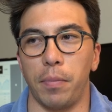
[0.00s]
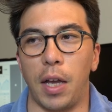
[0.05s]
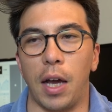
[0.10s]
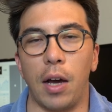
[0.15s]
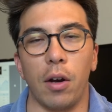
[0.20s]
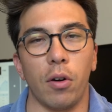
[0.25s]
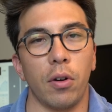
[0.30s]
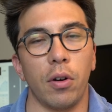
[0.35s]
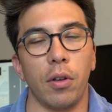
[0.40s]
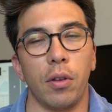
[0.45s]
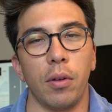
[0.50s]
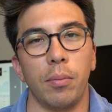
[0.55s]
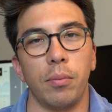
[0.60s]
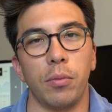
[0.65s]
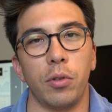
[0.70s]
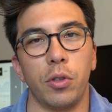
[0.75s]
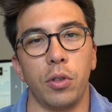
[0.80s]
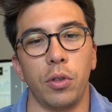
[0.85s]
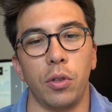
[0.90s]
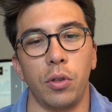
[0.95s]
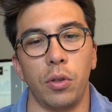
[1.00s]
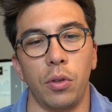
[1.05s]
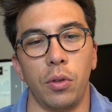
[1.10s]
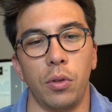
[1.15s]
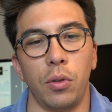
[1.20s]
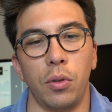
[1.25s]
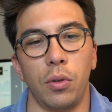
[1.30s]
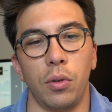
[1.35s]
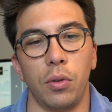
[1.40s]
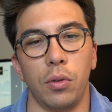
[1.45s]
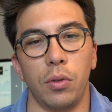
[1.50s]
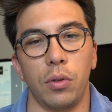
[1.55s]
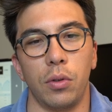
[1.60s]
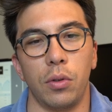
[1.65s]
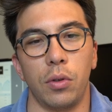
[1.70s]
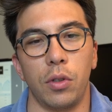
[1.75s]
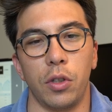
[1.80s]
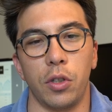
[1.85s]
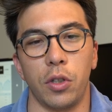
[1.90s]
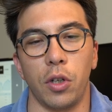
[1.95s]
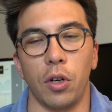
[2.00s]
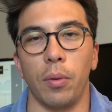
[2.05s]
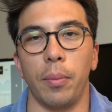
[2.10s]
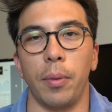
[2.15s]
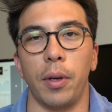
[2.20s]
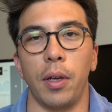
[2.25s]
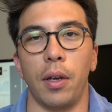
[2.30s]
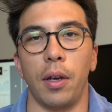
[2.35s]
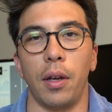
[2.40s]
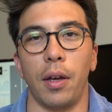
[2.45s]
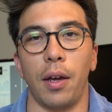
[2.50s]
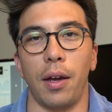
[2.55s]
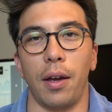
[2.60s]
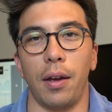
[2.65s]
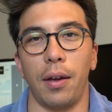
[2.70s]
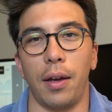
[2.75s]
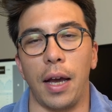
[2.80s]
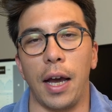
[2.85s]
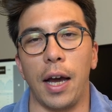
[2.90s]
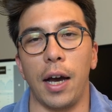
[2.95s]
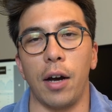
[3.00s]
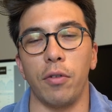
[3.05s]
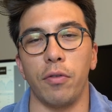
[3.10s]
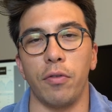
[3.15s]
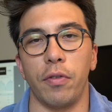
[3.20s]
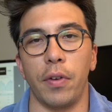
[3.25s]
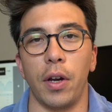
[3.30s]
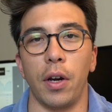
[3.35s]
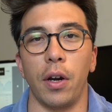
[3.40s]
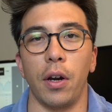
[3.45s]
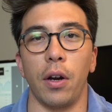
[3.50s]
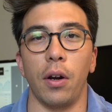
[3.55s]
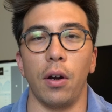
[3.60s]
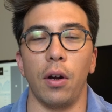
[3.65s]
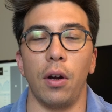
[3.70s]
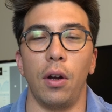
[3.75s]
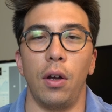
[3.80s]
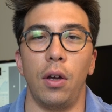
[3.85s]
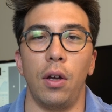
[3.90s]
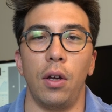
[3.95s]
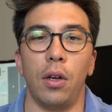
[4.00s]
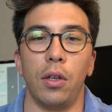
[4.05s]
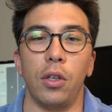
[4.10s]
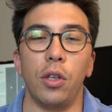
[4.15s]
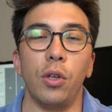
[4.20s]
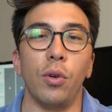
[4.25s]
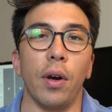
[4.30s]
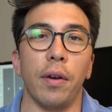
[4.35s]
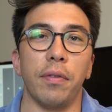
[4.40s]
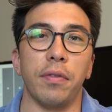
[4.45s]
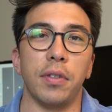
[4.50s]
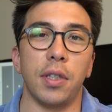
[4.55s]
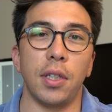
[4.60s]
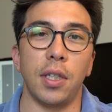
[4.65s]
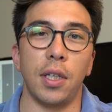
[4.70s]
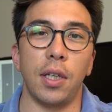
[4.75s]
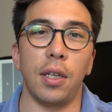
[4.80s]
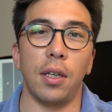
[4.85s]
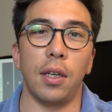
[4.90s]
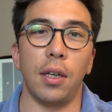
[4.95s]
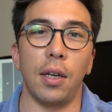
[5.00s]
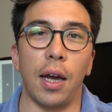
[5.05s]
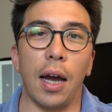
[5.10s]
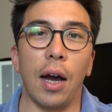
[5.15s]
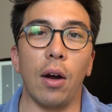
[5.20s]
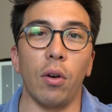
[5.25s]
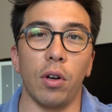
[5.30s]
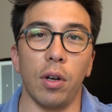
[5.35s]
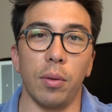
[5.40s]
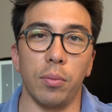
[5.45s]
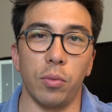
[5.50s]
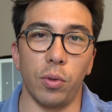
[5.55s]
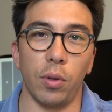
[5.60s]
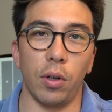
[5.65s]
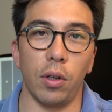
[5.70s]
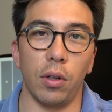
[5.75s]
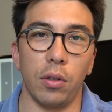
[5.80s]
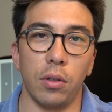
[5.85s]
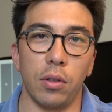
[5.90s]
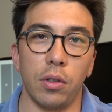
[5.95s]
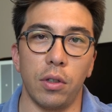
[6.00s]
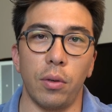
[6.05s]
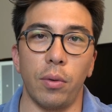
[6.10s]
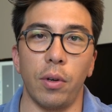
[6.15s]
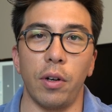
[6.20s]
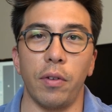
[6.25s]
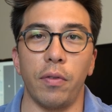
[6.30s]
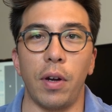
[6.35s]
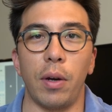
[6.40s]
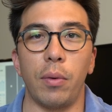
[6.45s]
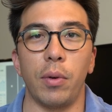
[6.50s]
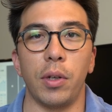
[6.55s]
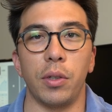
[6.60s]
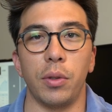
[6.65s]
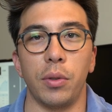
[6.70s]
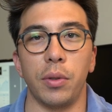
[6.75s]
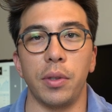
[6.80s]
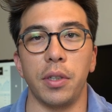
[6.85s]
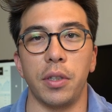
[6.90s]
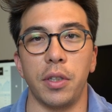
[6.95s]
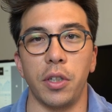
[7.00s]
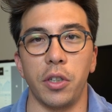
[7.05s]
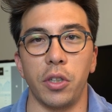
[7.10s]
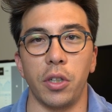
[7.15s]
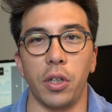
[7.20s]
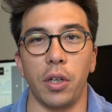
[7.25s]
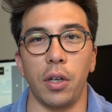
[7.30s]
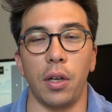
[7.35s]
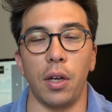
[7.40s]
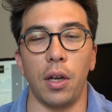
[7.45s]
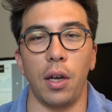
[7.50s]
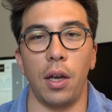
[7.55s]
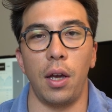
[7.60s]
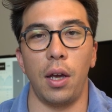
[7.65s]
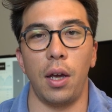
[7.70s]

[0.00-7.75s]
algorithm to determine how fair UFC outcomes were. So when a fight went to a decision,